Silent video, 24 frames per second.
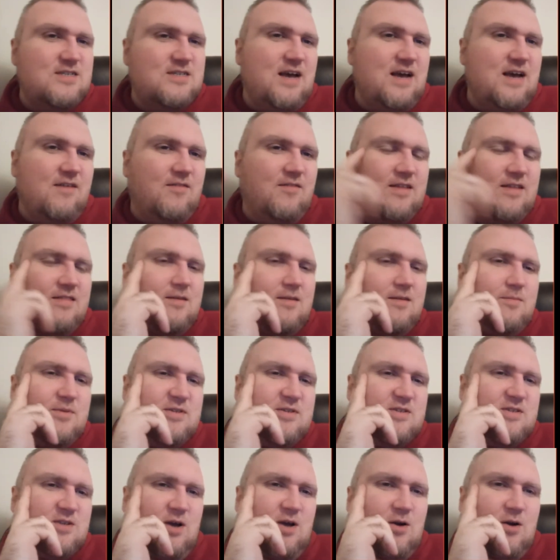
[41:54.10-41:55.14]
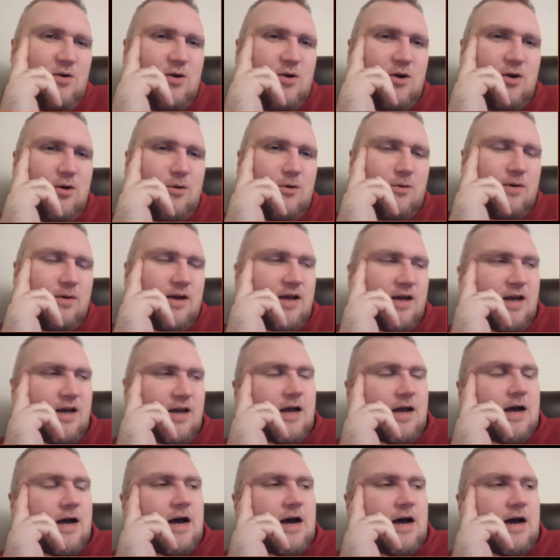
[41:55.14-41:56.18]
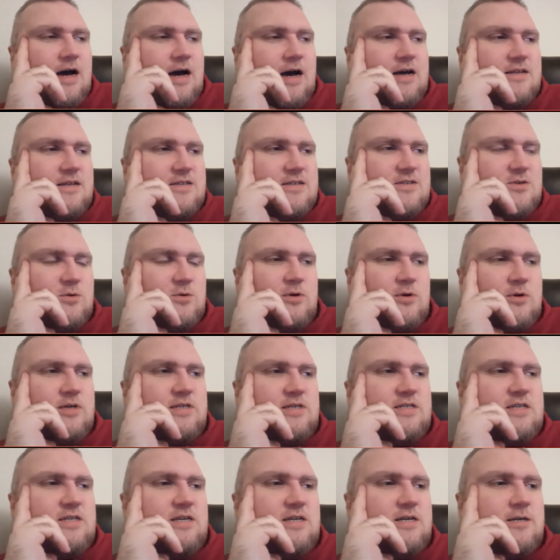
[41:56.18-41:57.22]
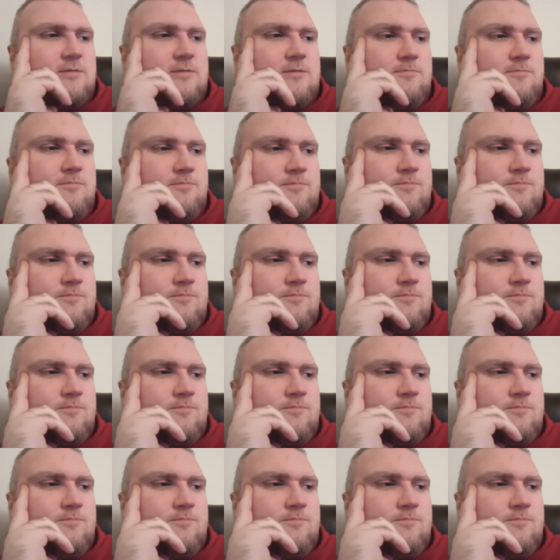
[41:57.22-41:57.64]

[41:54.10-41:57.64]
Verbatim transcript: have like the bizarro uh, stories here.